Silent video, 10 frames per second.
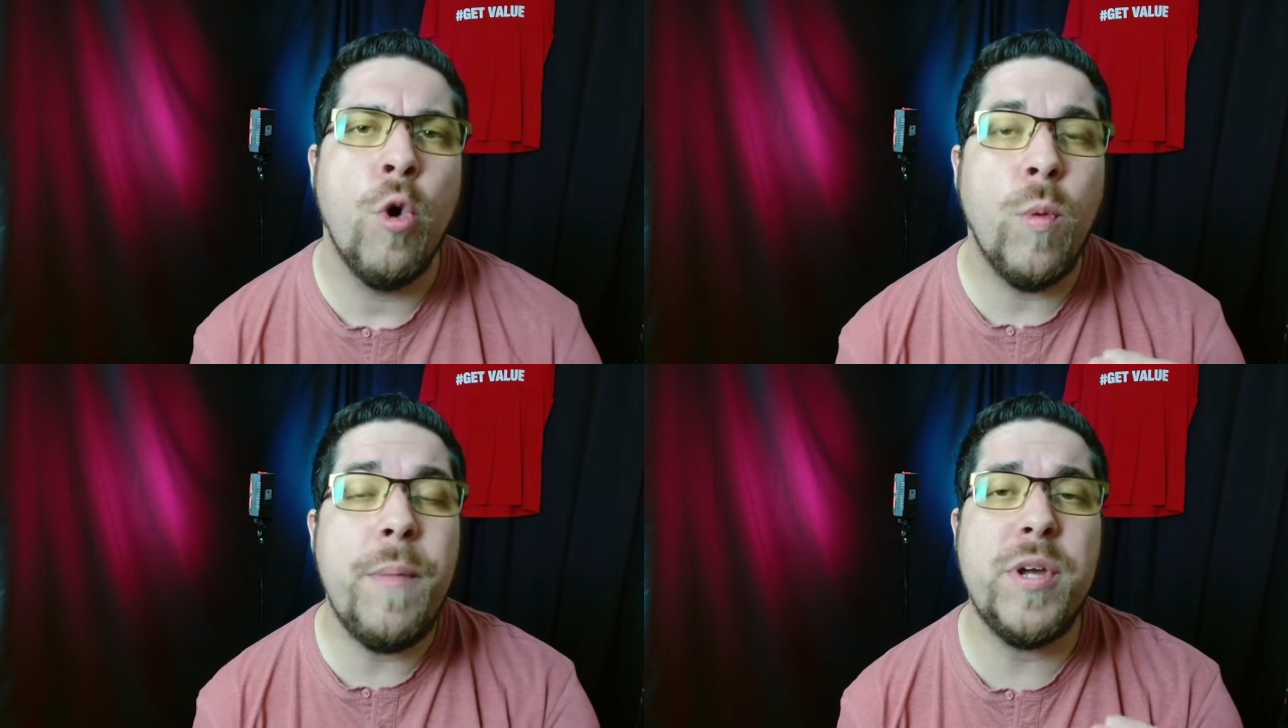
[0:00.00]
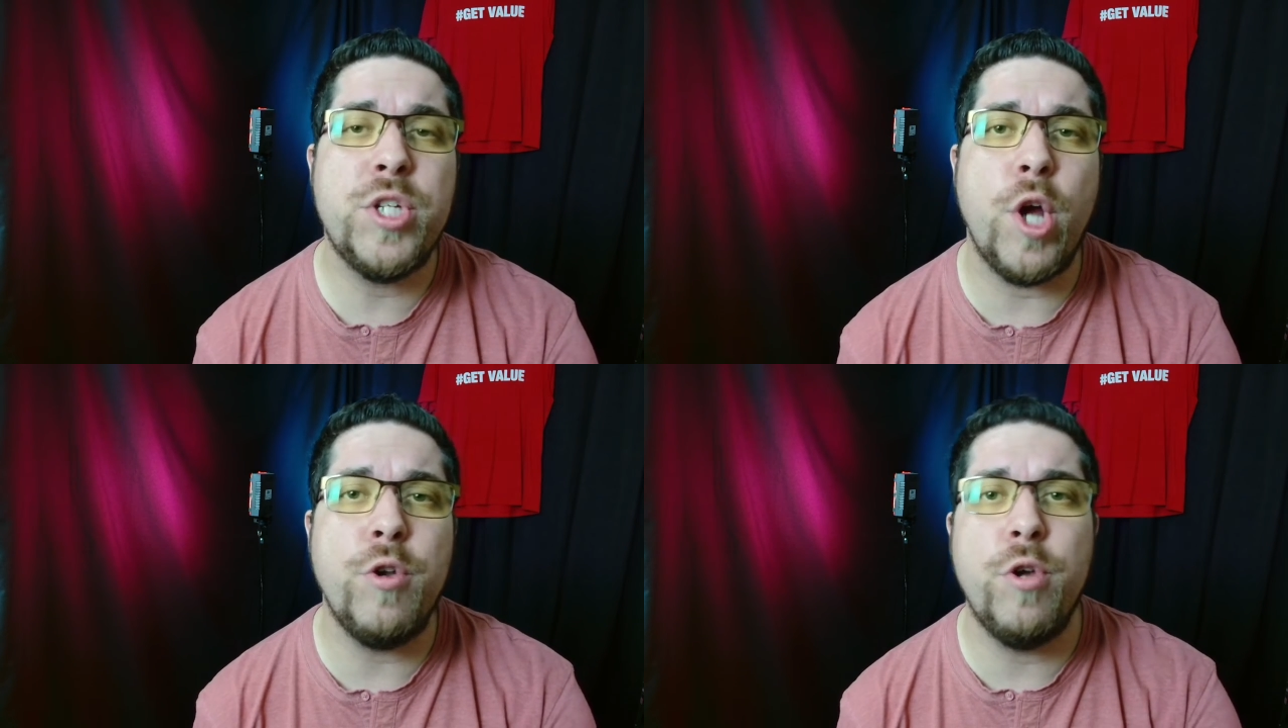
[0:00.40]
we'll be
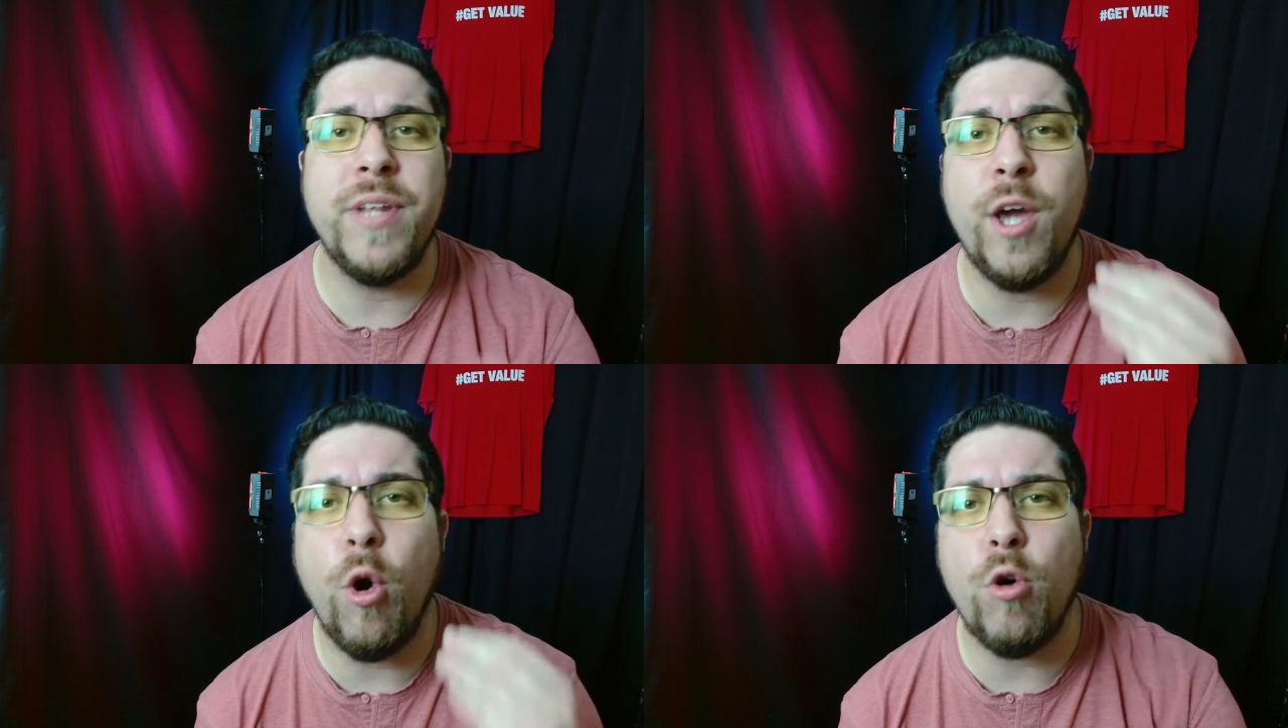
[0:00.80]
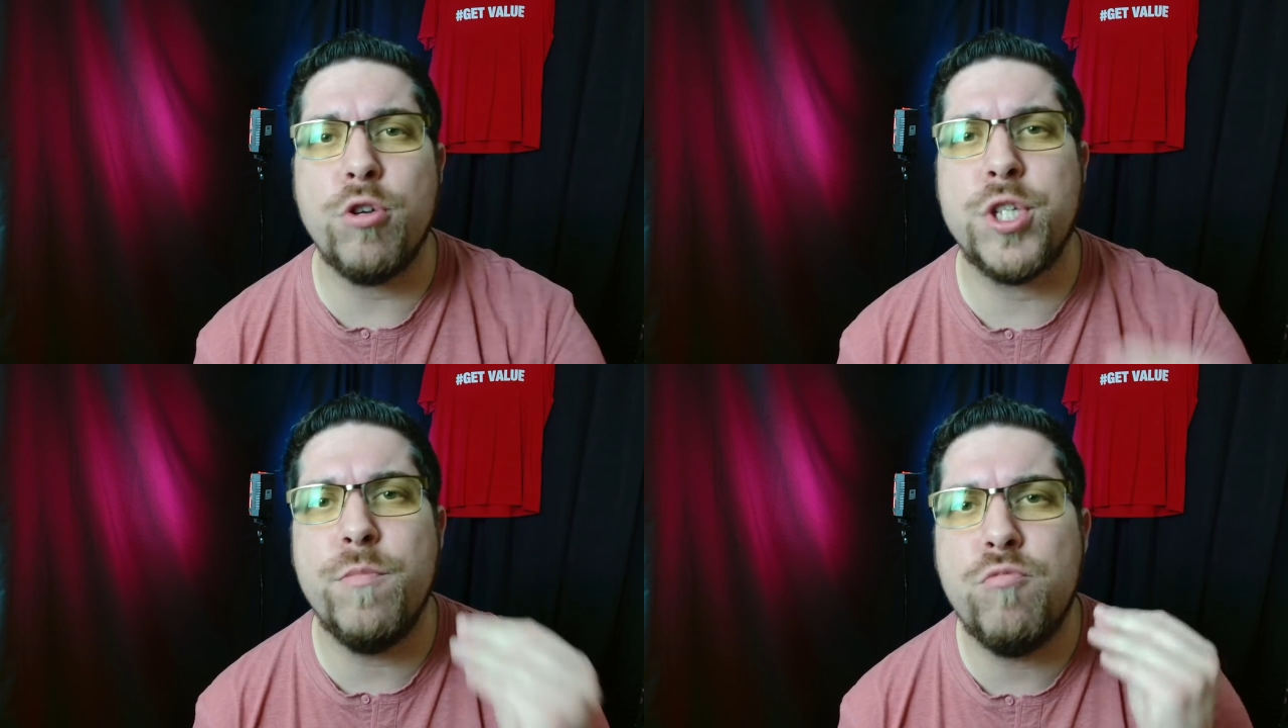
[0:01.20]
showing you the
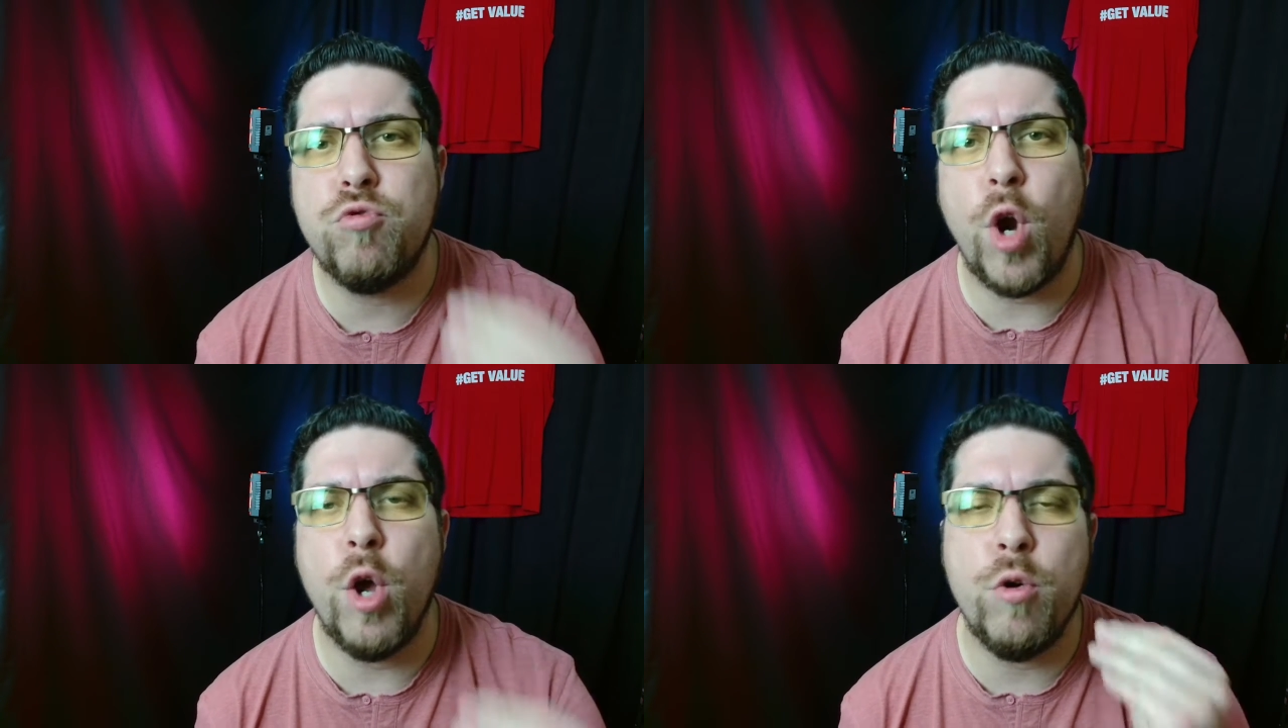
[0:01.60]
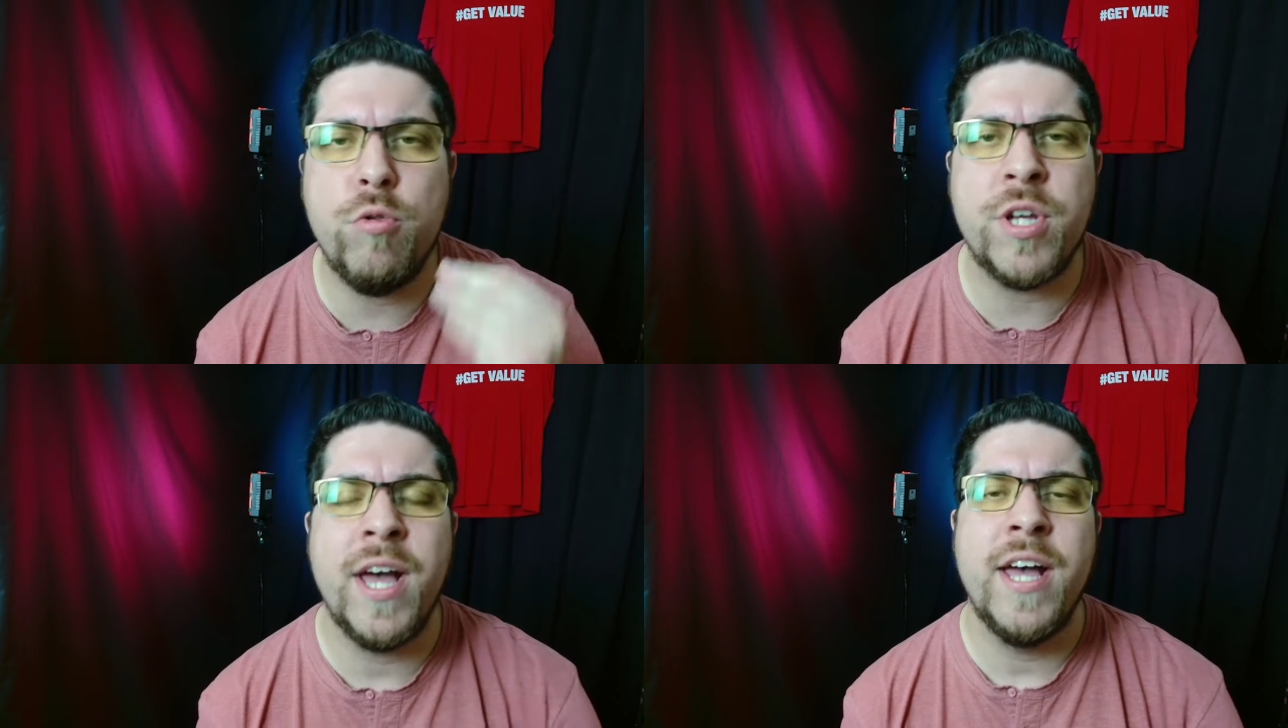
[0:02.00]
awesome
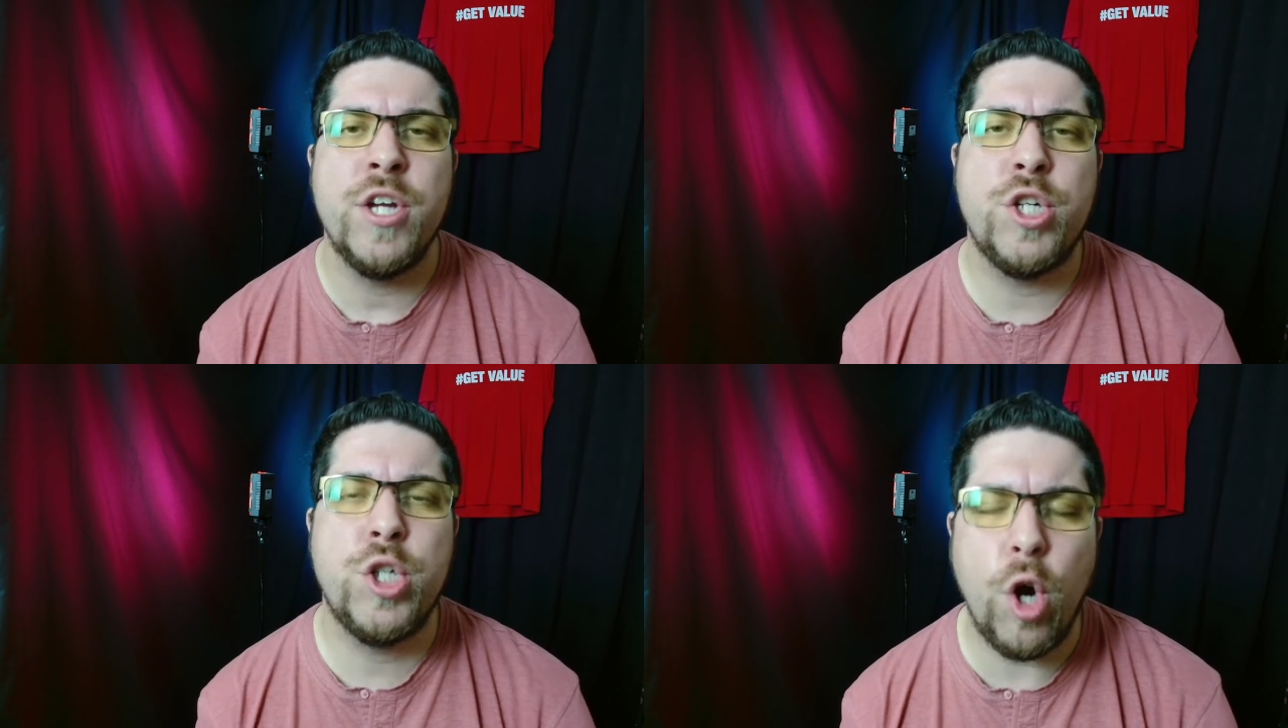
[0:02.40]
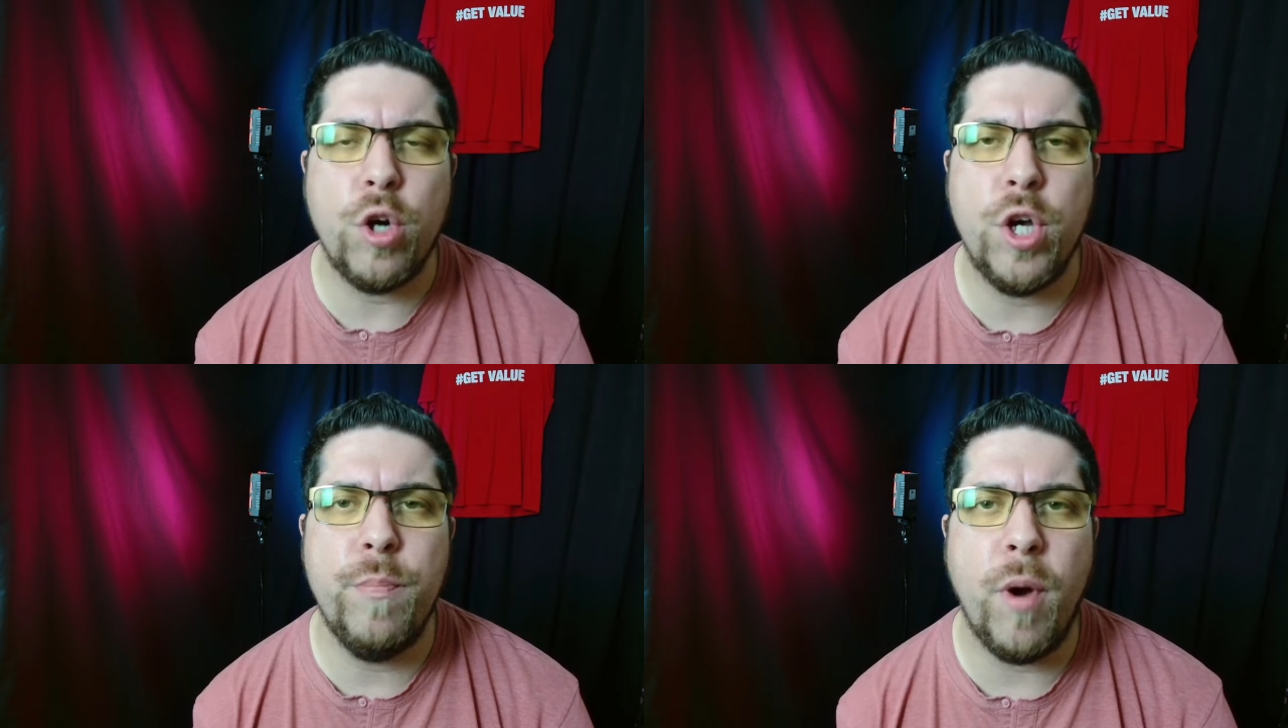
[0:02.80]
RØDE
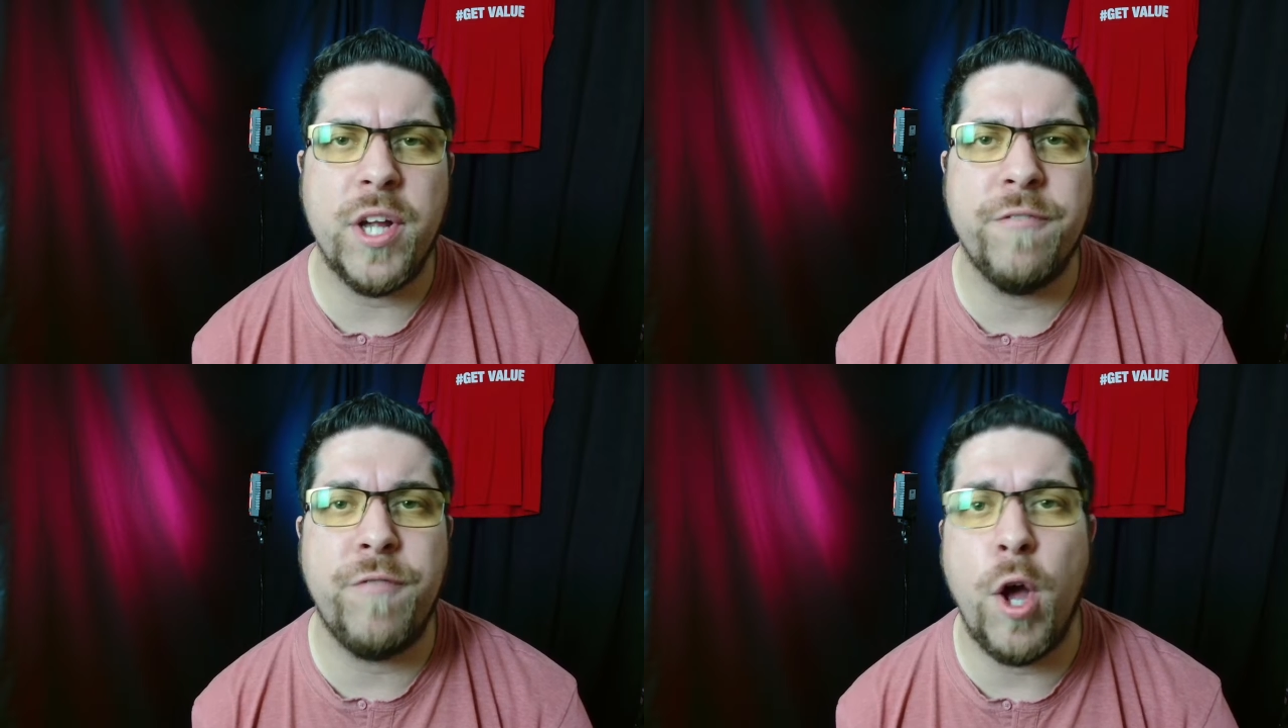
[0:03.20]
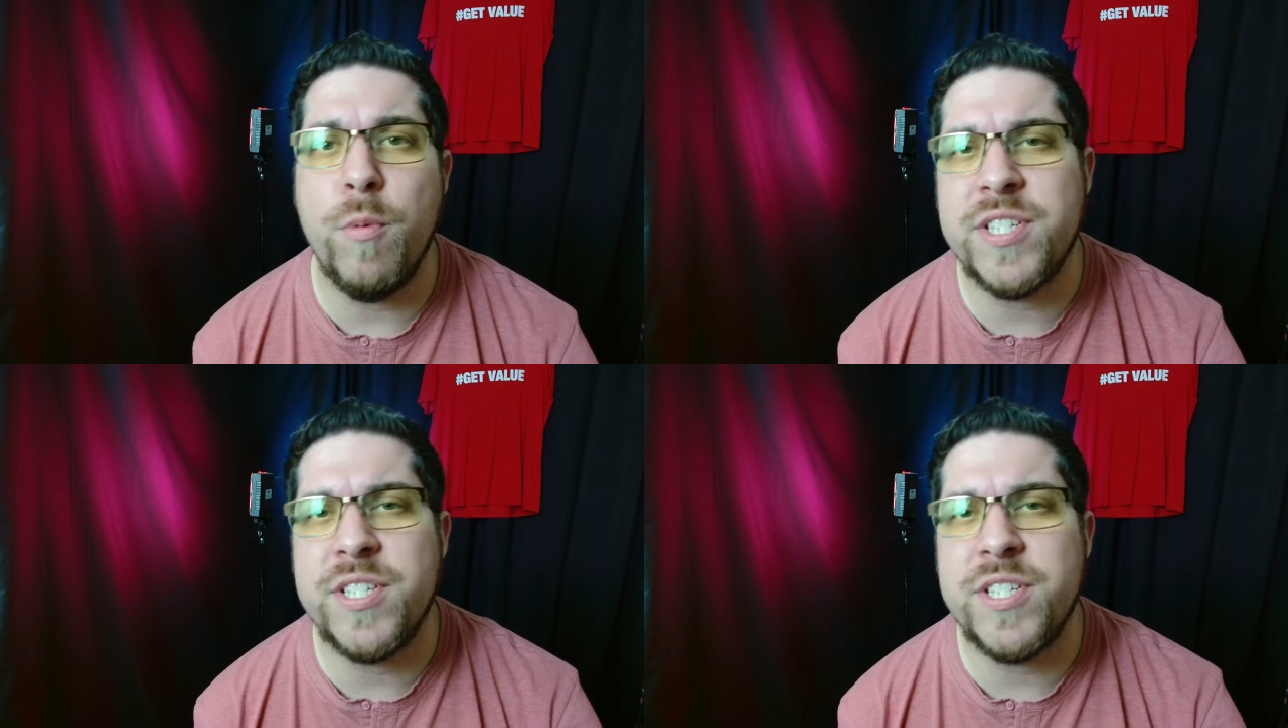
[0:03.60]
shotgun microphone,